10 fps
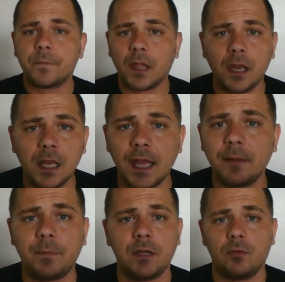Let
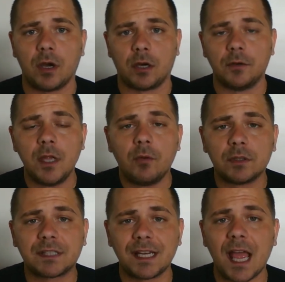it be well.
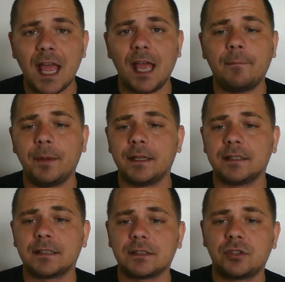What's going to happen
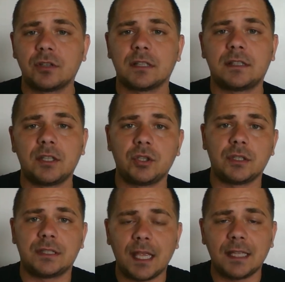is as you continue to
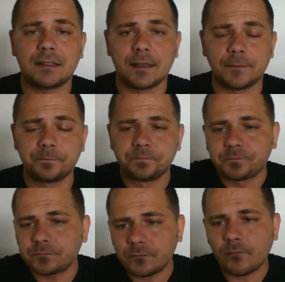date them,
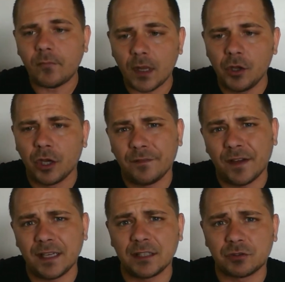you're going to
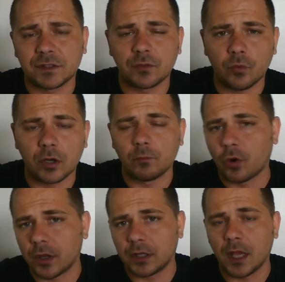find interest in one
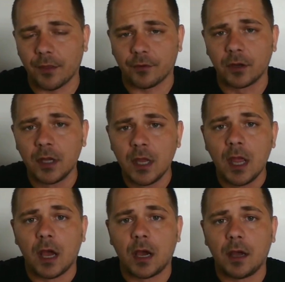more than the other.
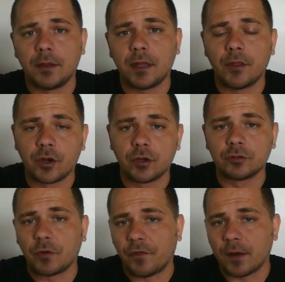Uh, the other girls
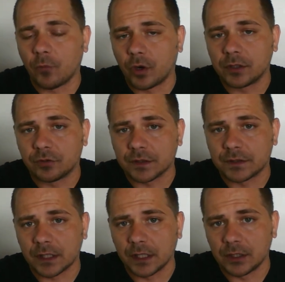will find more
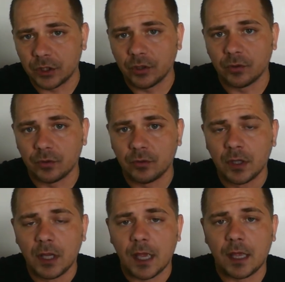interest in you,
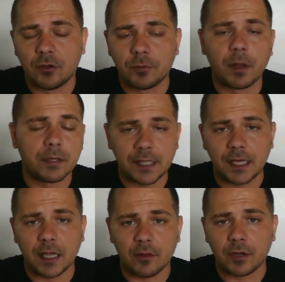and they're probably
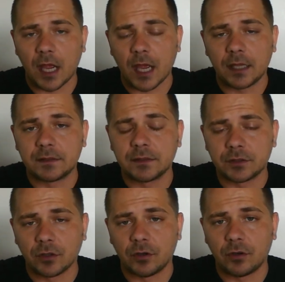dating other guys.
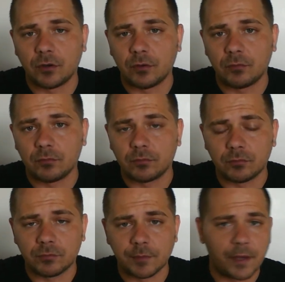So
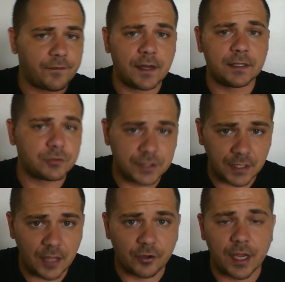they might find interest in
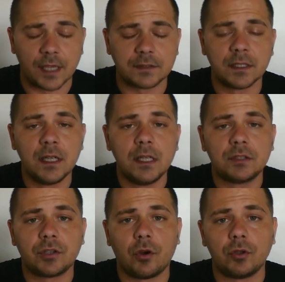the other guys.
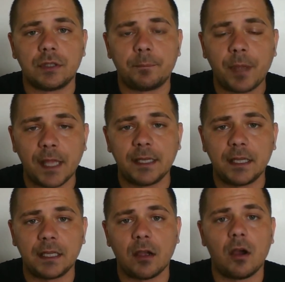So
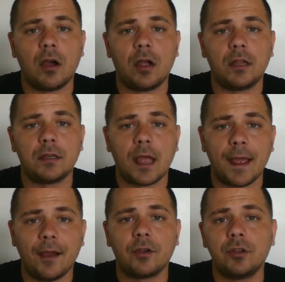depending on
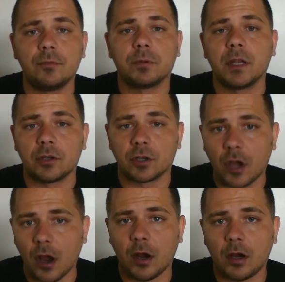how you play your
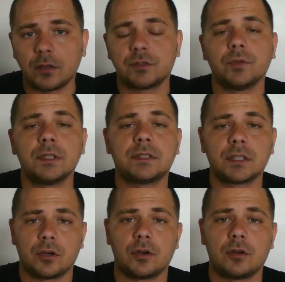cards with the
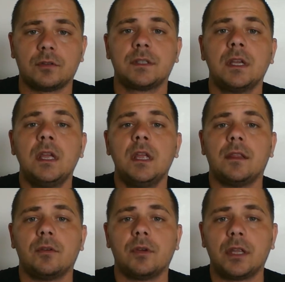girls,
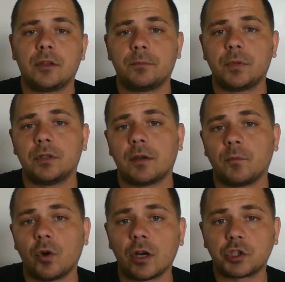they will either build up
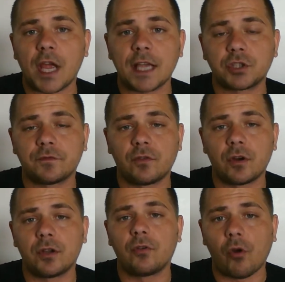more attraction for
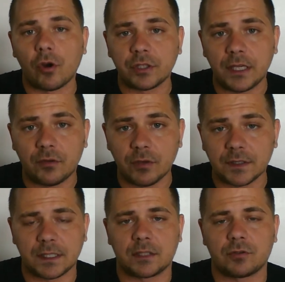you or
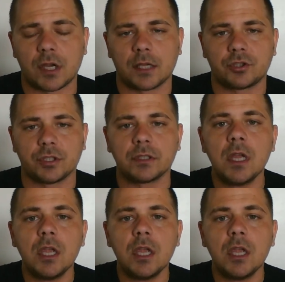decrease the attraction.